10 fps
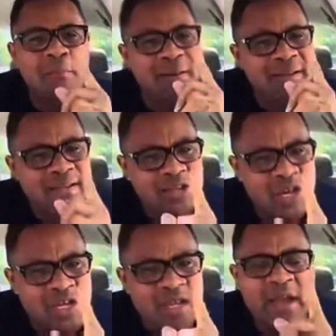But there's a
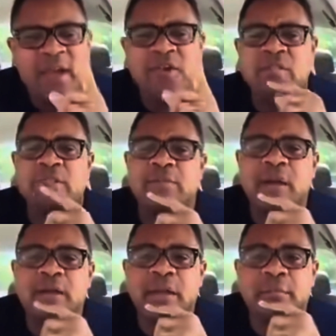strange thing I notice
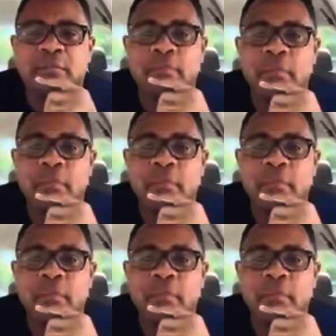about them.